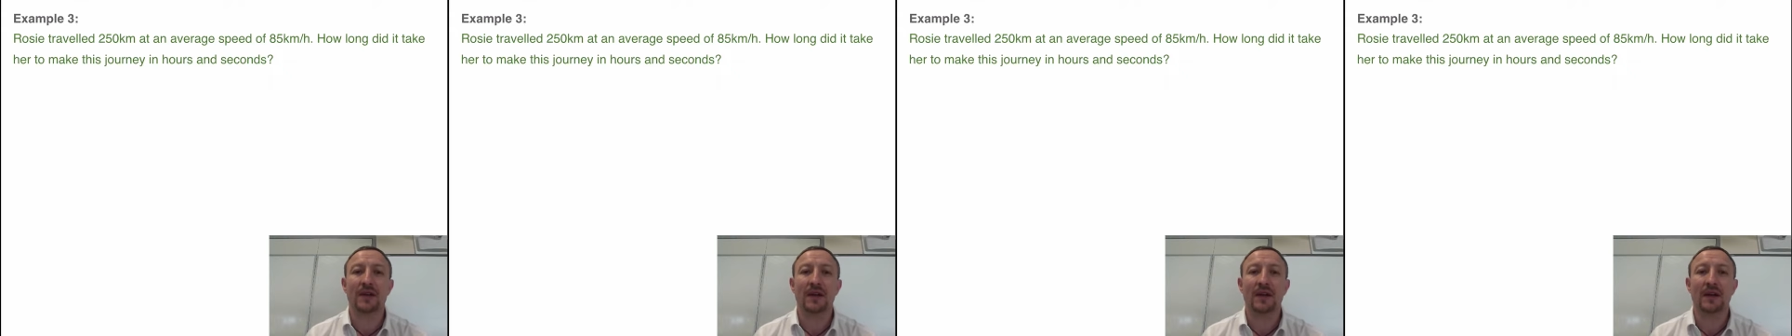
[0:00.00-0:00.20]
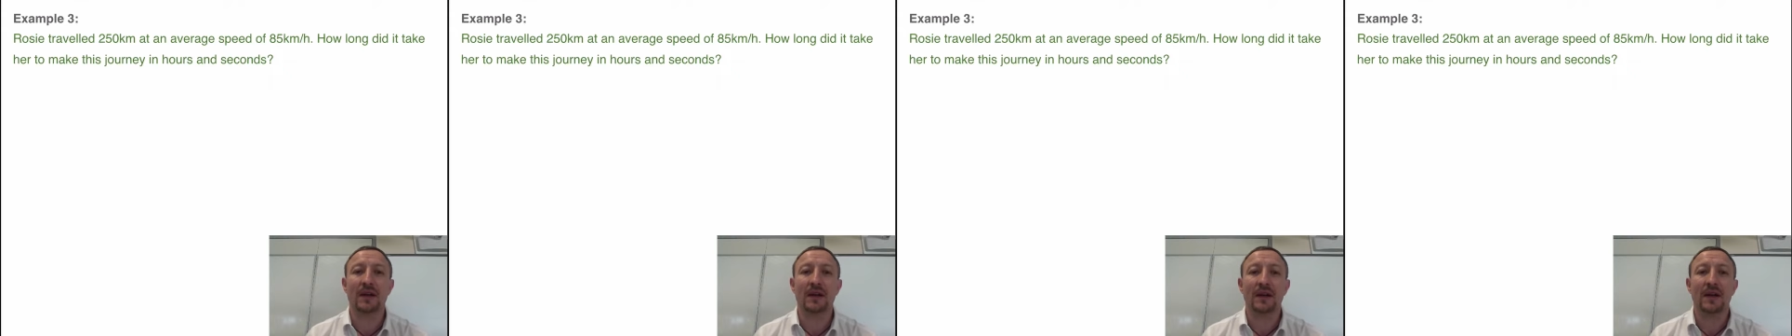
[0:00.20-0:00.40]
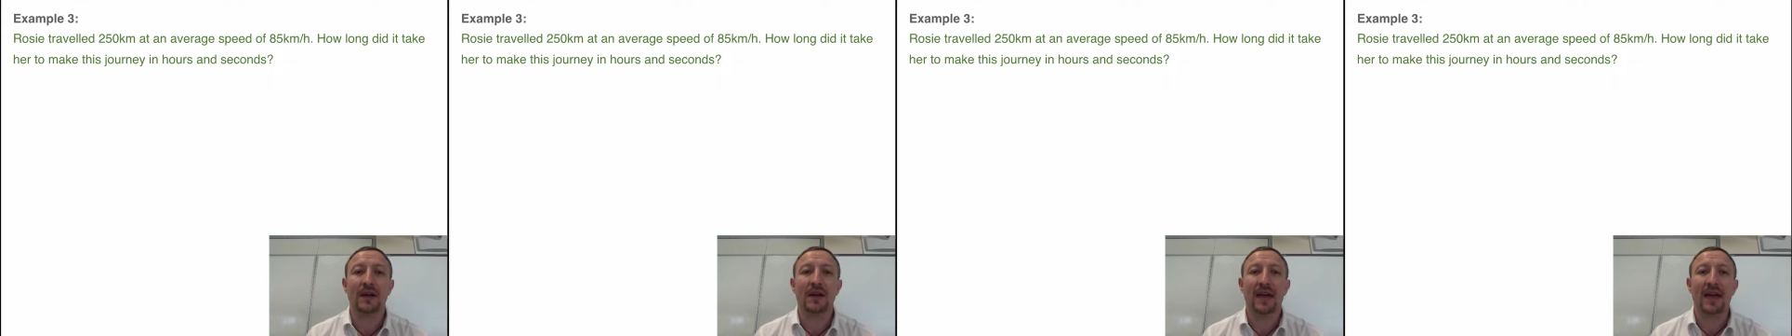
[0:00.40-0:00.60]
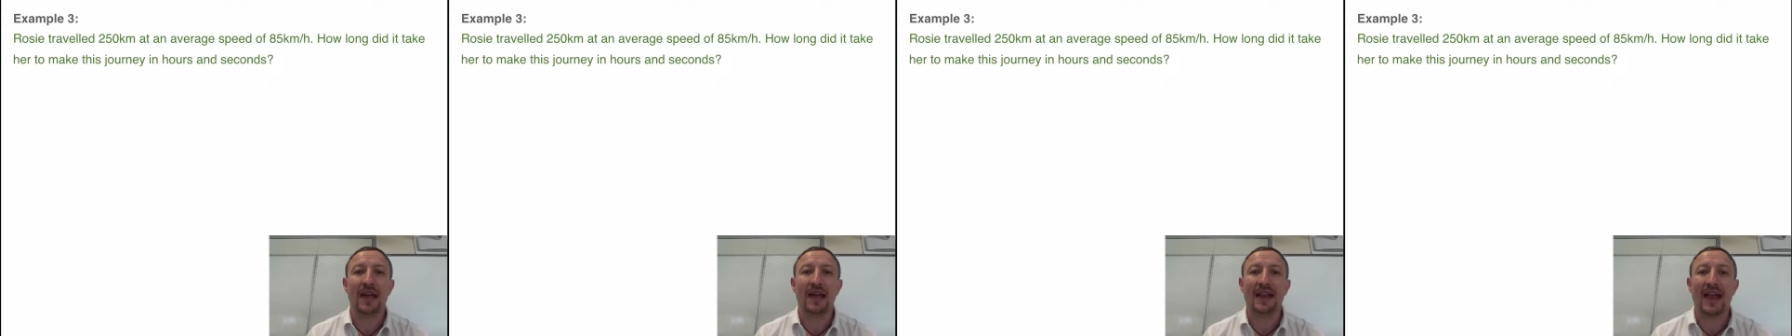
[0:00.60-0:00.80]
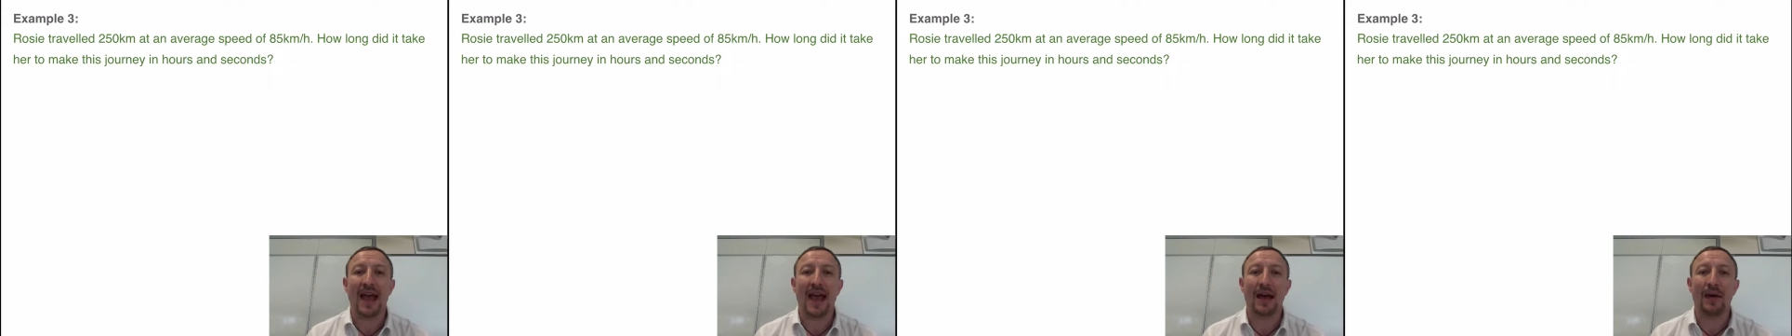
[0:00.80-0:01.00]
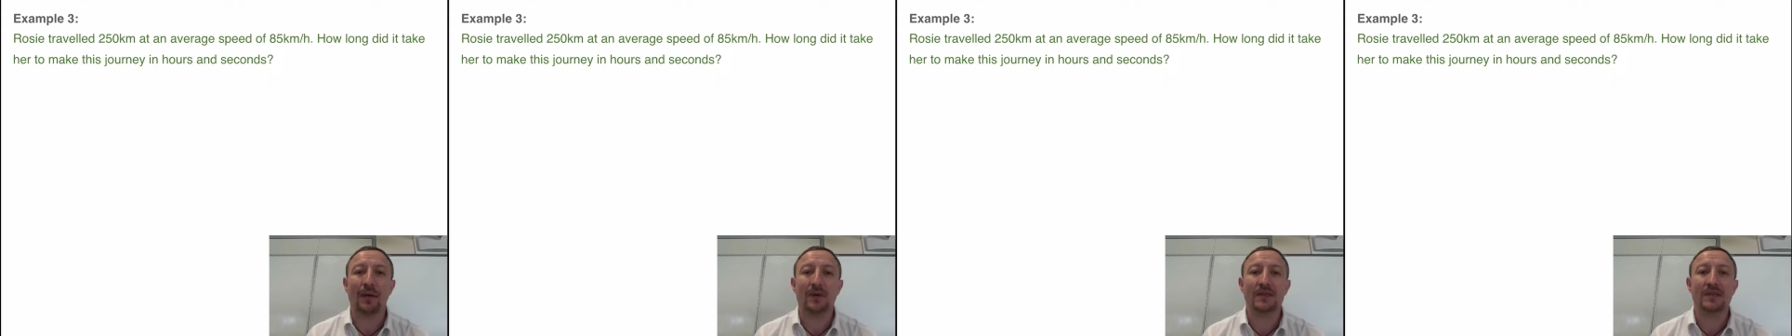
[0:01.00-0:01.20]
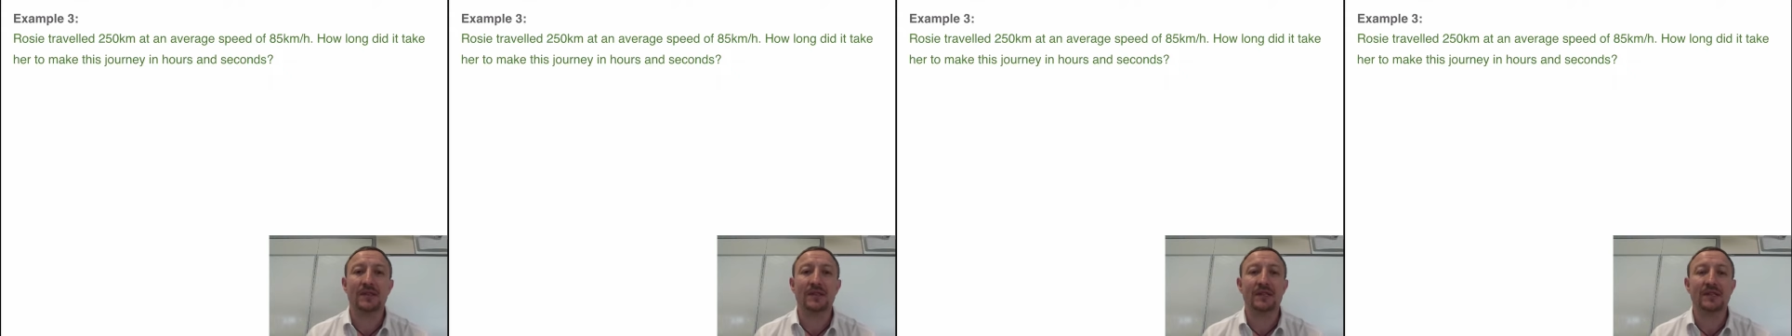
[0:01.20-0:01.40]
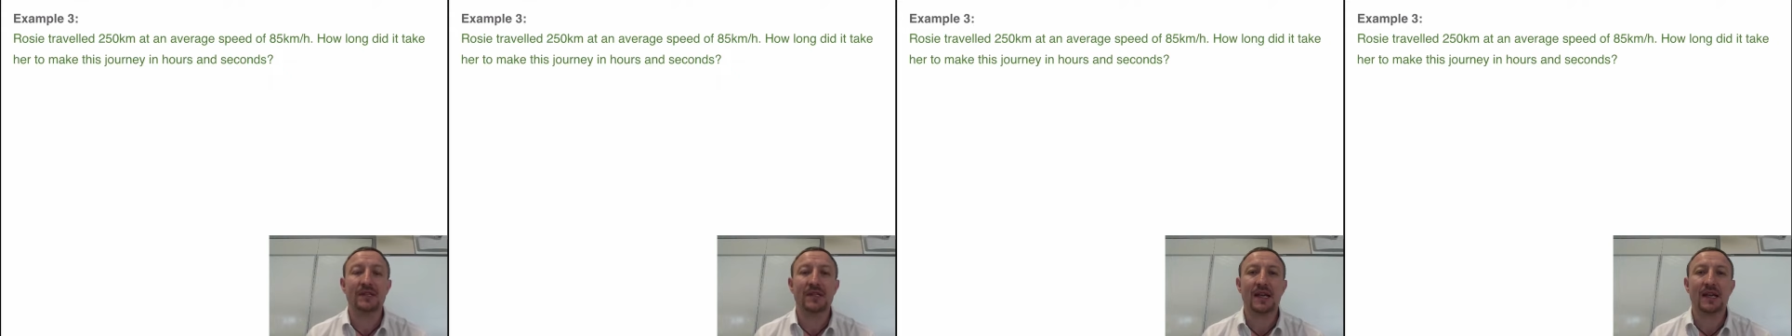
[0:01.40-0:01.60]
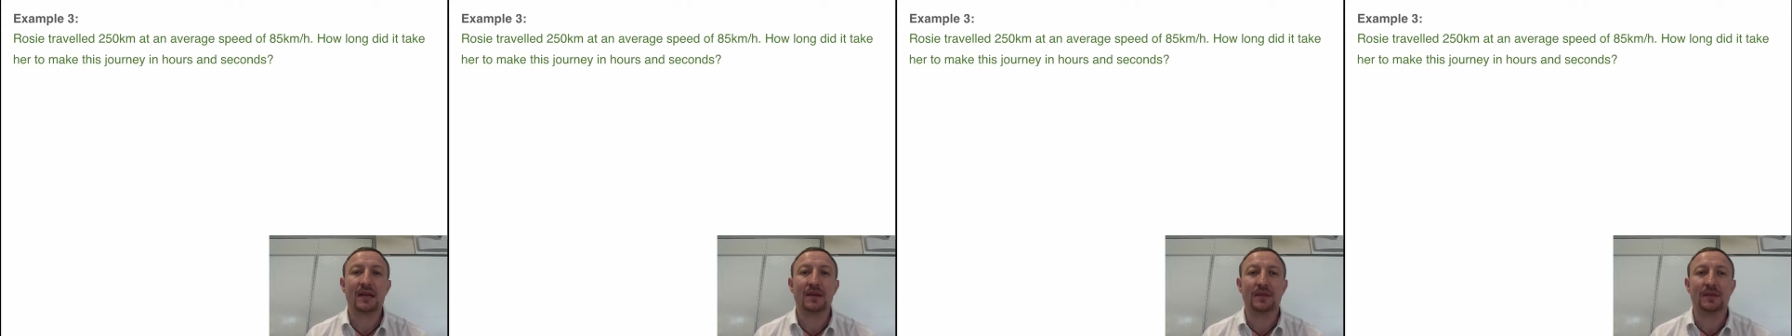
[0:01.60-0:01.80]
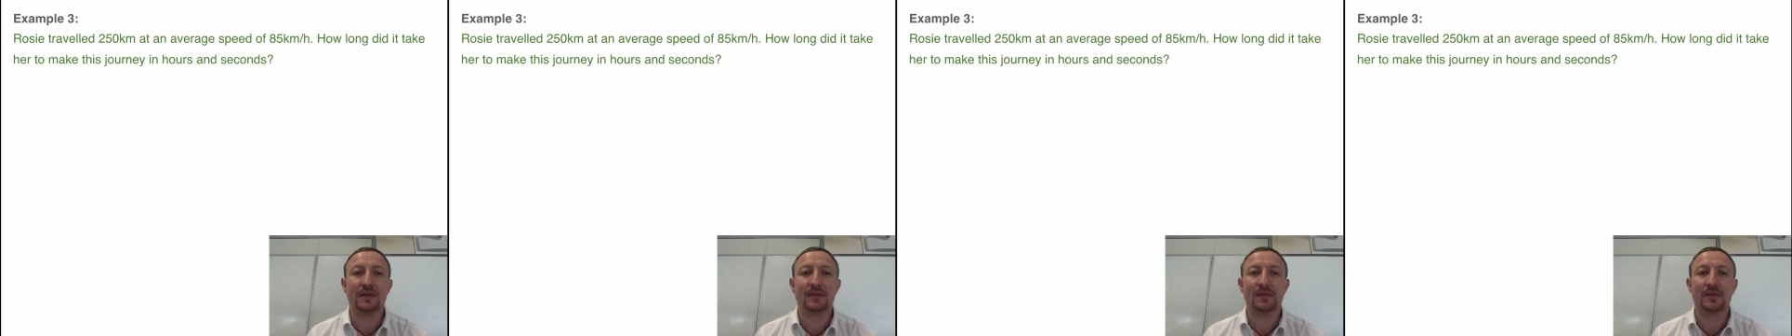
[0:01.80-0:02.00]
her in hours and
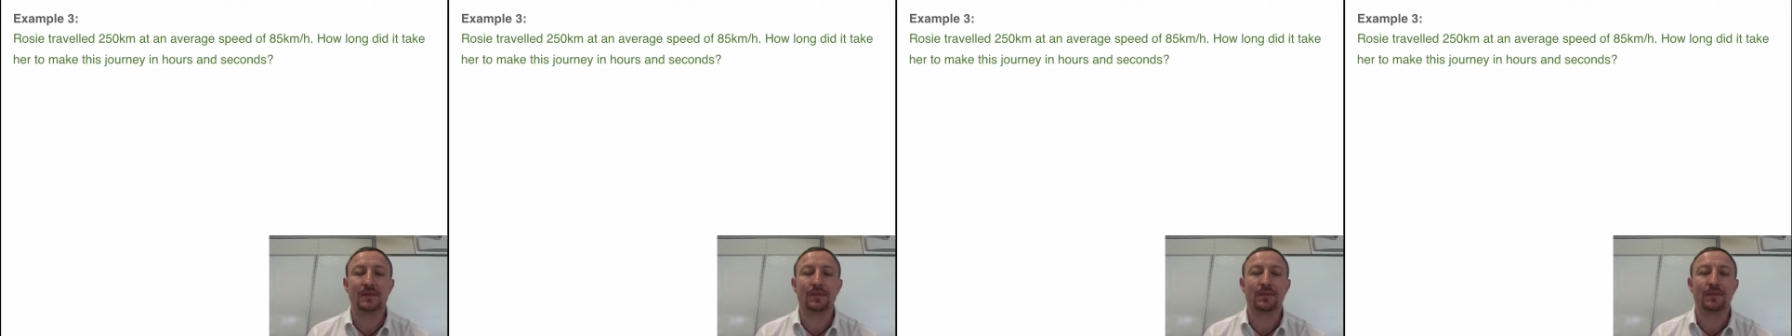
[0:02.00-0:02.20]
seconds.